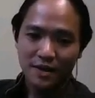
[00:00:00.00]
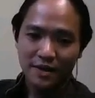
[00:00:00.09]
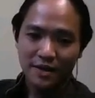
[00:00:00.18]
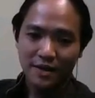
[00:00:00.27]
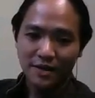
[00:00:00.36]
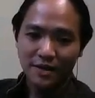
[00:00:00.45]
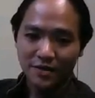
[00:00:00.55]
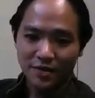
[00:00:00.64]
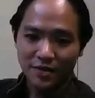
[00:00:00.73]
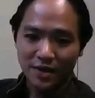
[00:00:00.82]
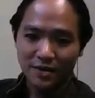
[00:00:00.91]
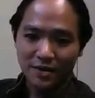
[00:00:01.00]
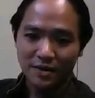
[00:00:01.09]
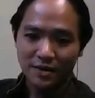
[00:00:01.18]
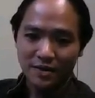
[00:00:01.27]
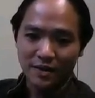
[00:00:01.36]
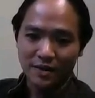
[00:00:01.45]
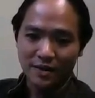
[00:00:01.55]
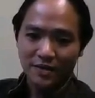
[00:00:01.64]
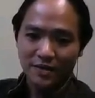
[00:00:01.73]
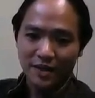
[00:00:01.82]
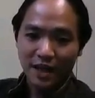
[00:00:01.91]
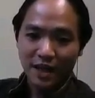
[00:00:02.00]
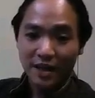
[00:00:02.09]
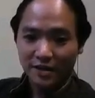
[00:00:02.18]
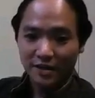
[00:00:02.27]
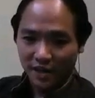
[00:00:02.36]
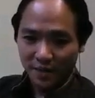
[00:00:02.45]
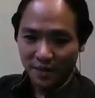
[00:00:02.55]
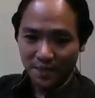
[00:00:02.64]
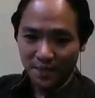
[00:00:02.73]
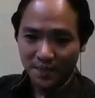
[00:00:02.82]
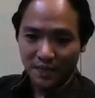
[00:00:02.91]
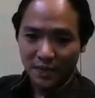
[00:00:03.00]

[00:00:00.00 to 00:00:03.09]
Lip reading: And then Illustrator, there's Inkscape.